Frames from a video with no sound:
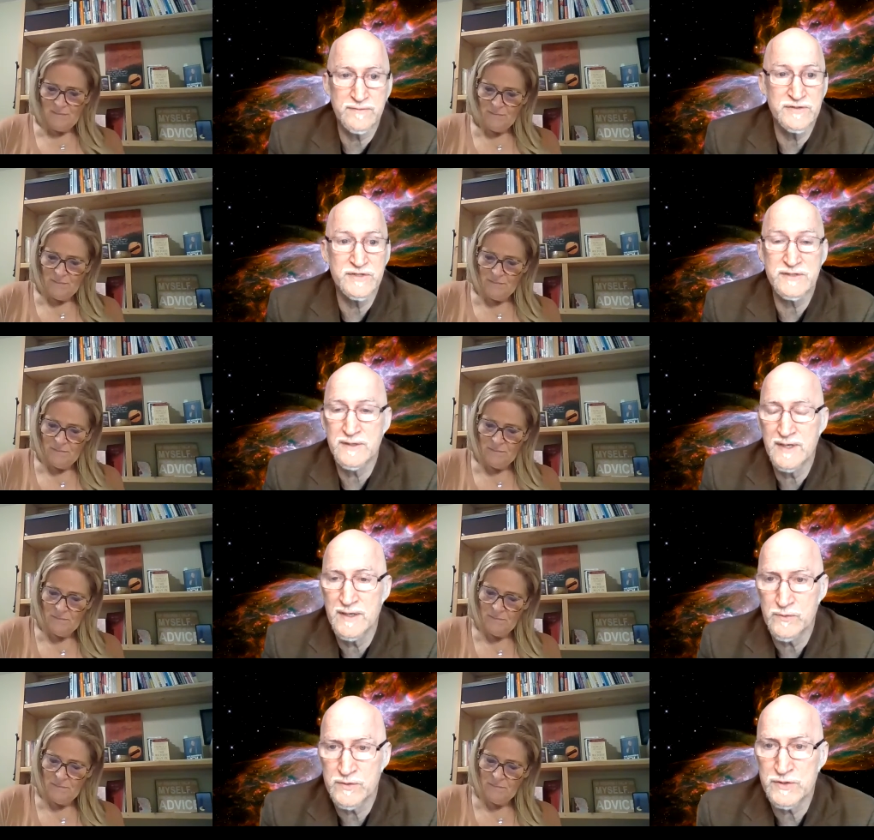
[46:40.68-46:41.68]
Speaker 1: sort of just
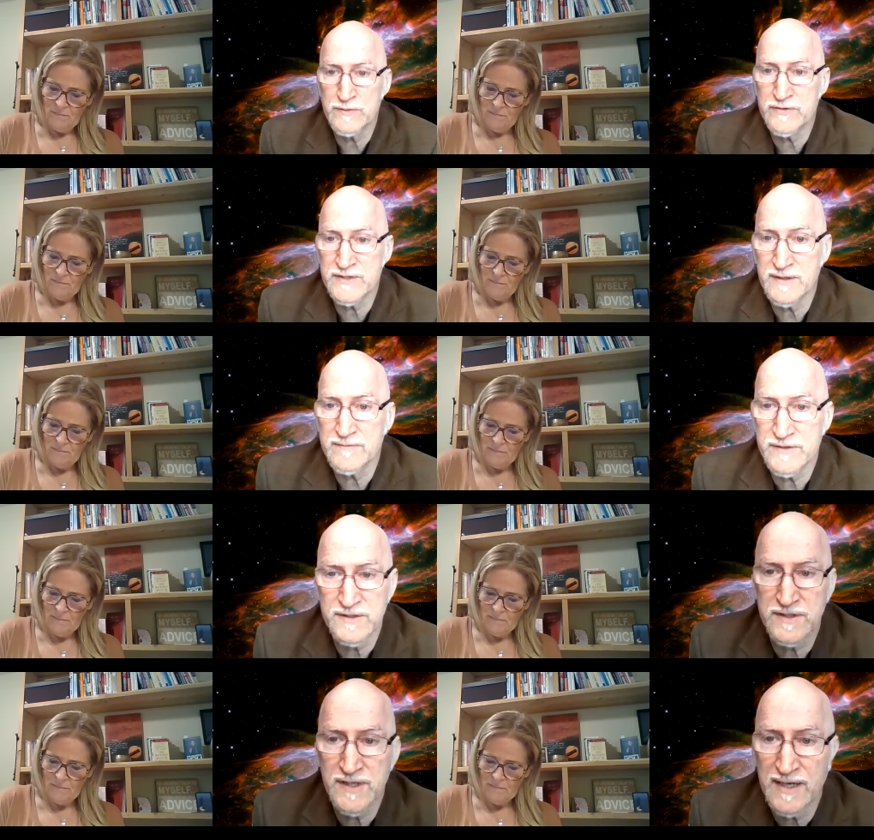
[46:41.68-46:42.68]
reserve yourself
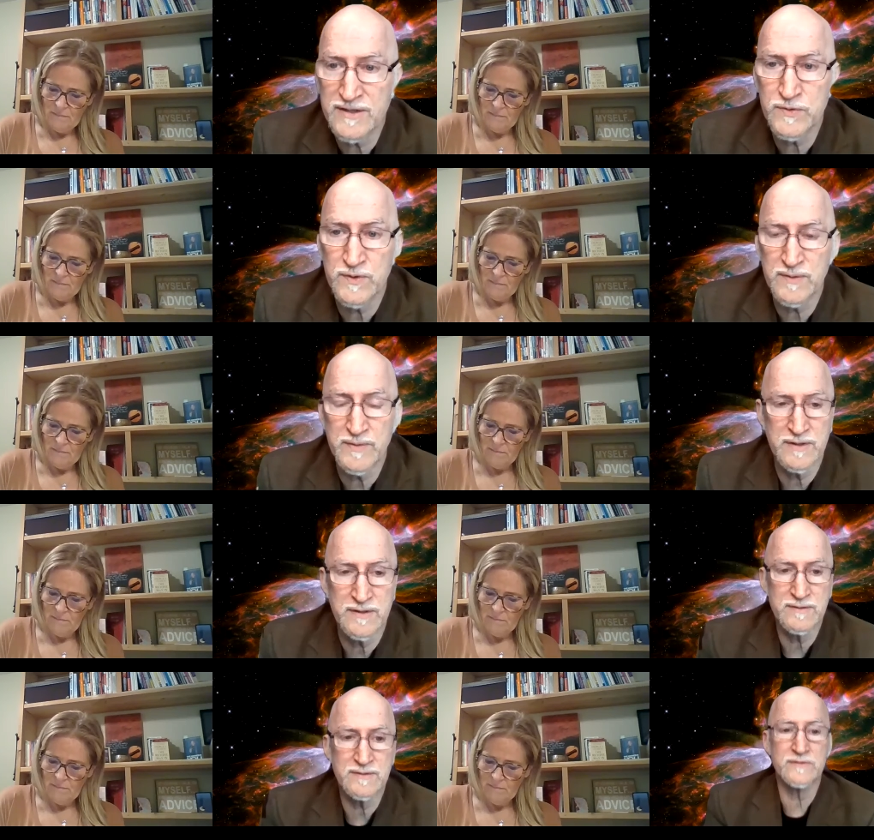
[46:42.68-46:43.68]
to saskatchewan i
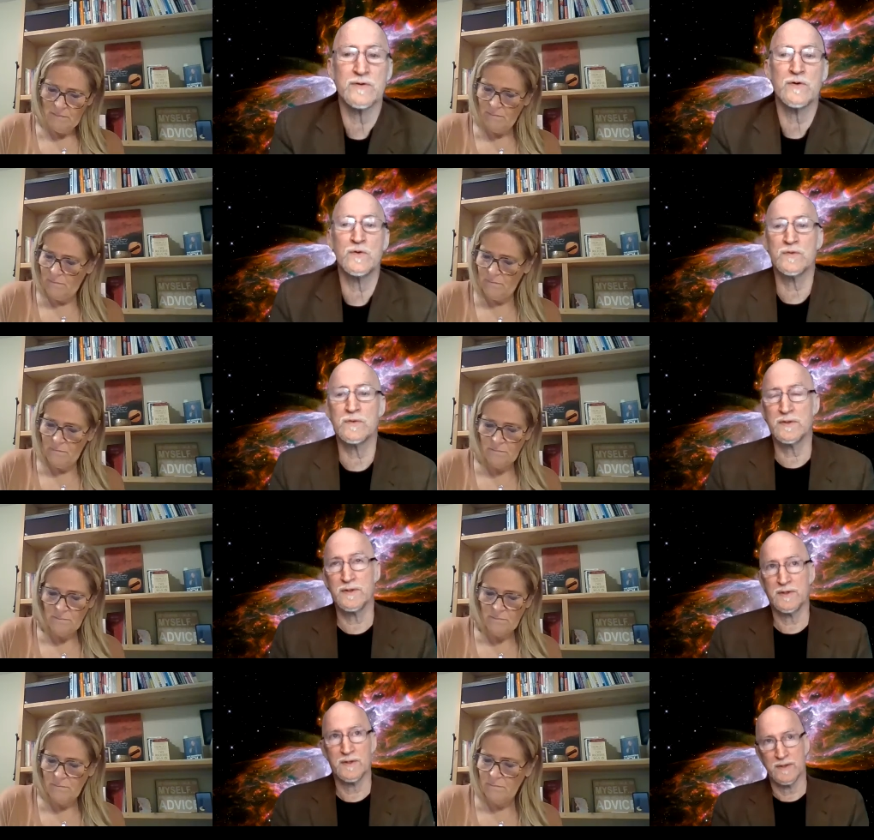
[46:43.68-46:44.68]
mean there, there's a whole
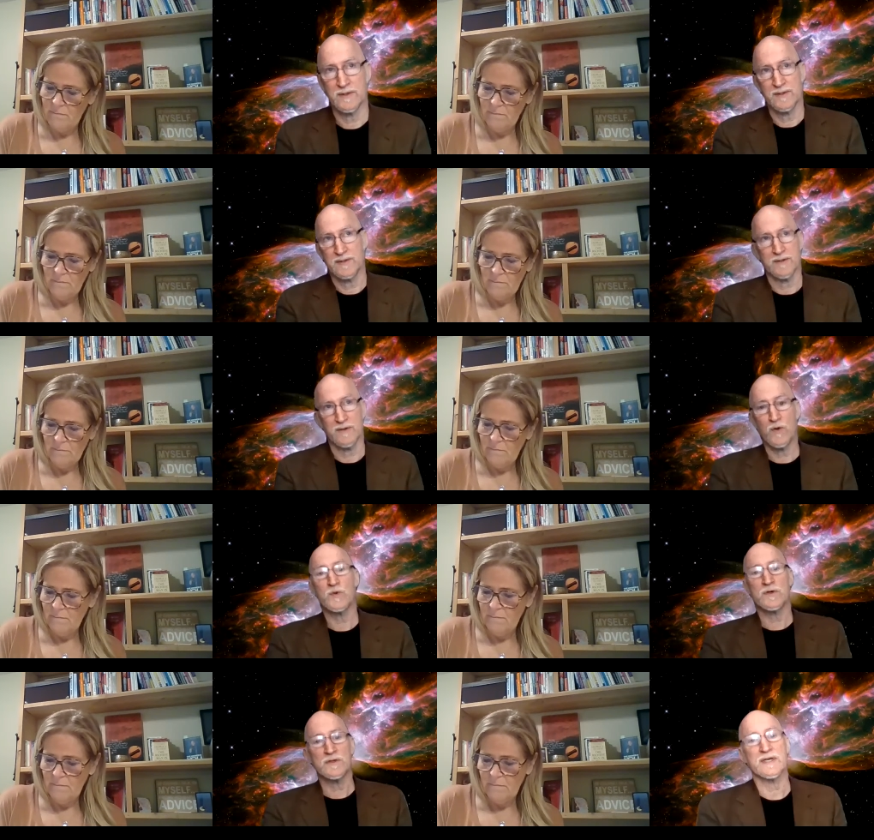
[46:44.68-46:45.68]

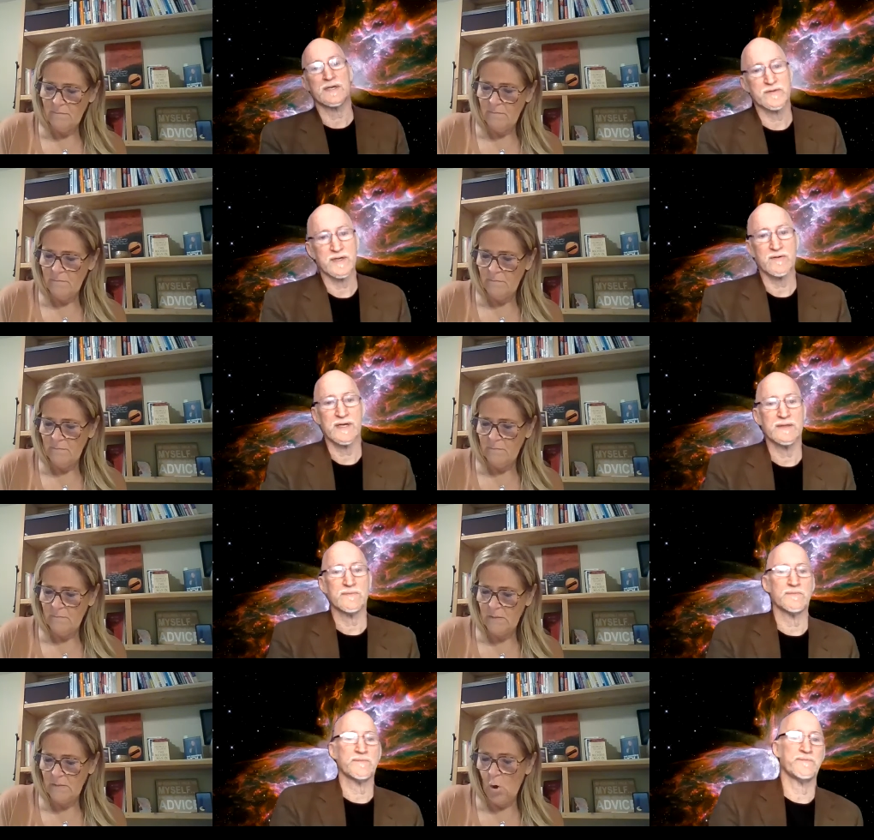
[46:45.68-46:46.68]
whole world out there,
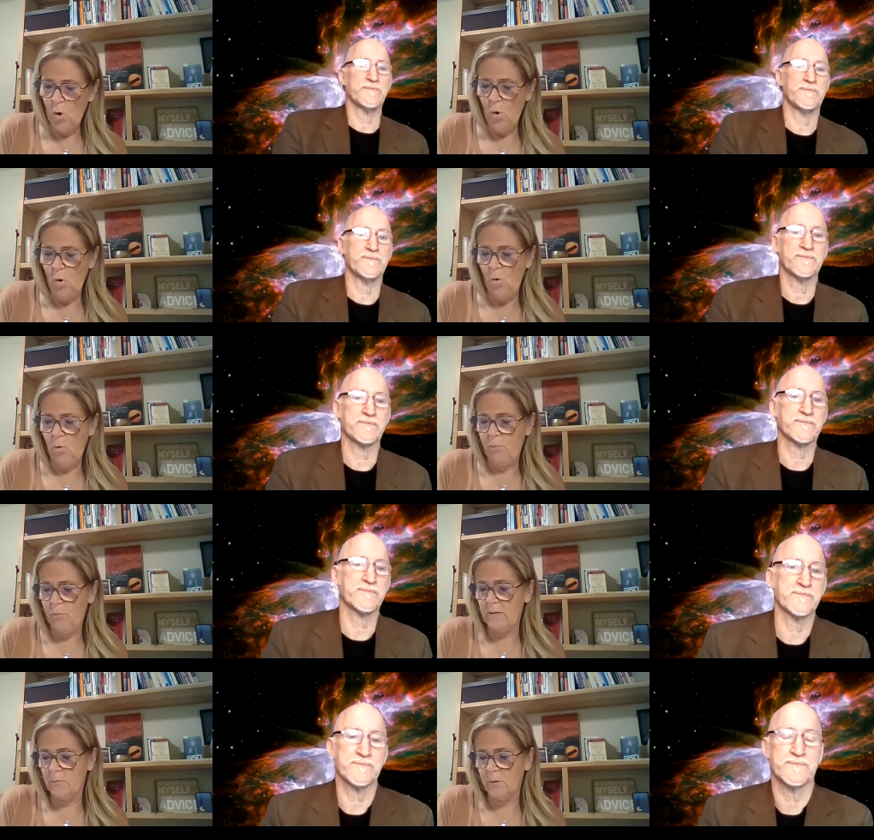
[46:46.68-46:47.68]
right?
Speaker 2: Oh,
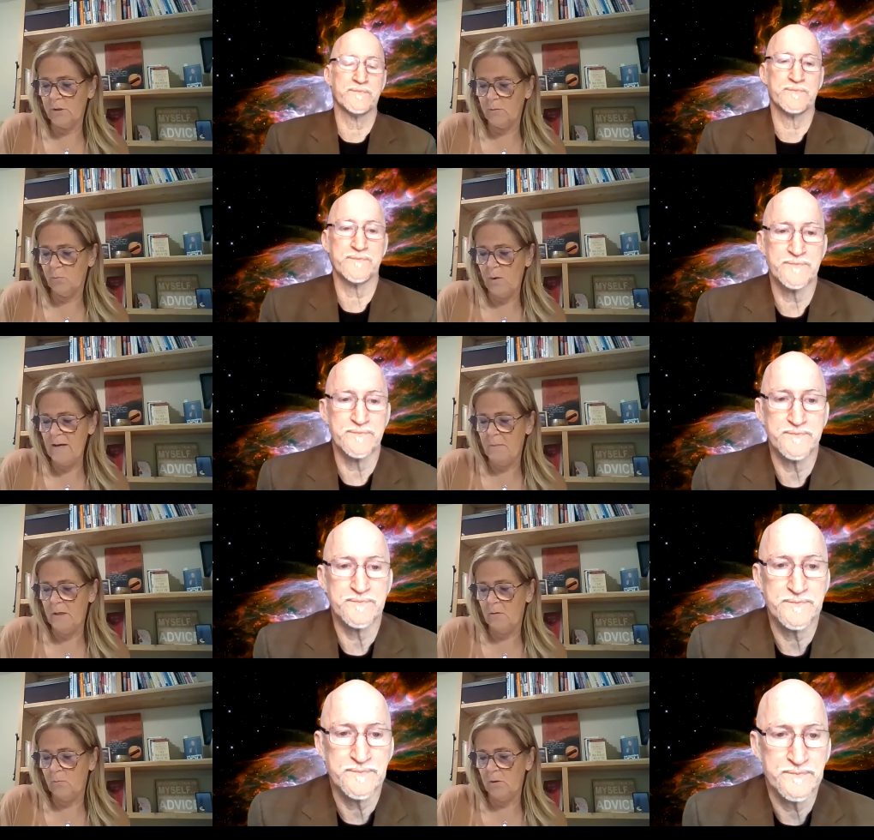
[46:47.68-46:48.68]
we're we're way
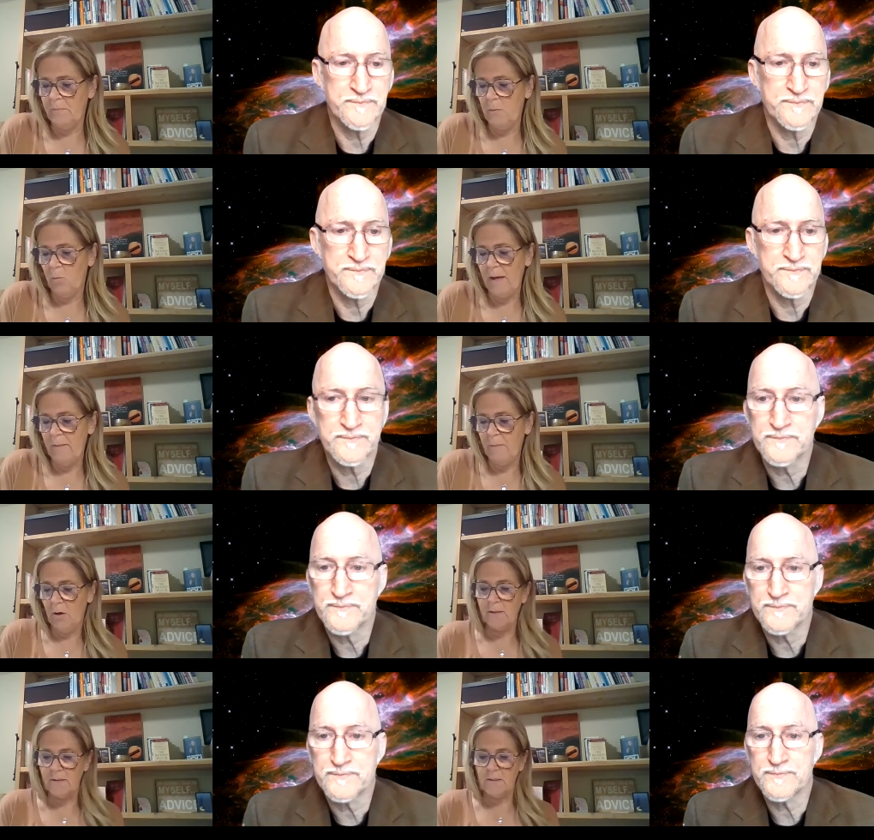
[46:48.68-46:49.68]
beyond. We'll be way
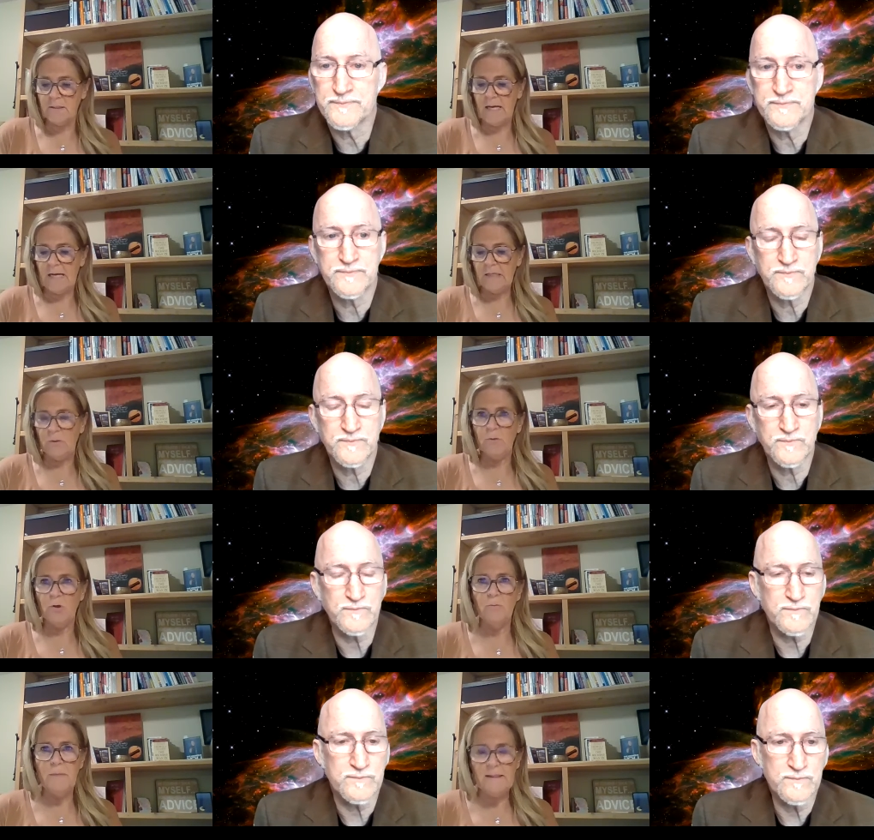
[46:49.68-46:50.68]
beyond Saskatchewan.
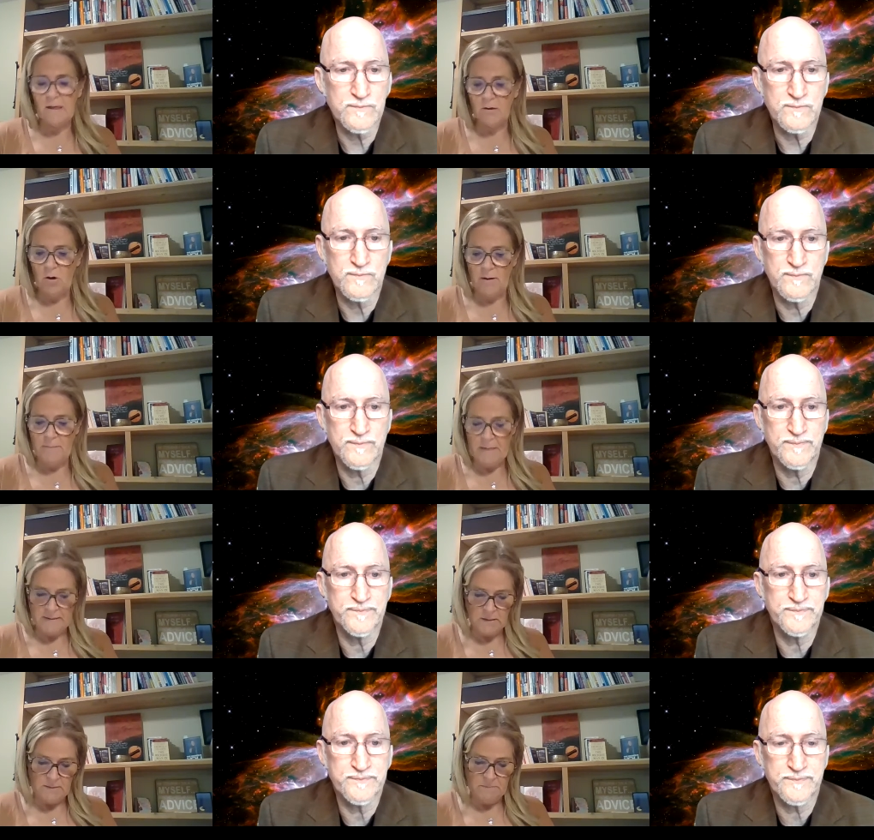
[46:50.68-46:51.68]
You made that
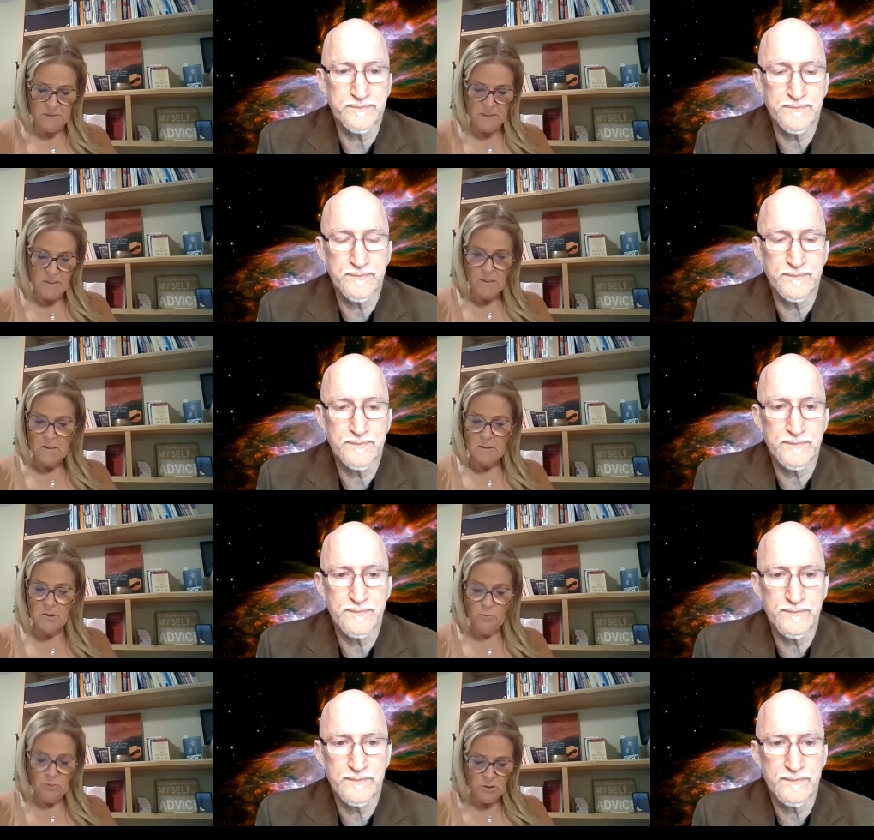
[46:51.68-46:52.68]
comment. Um, you don't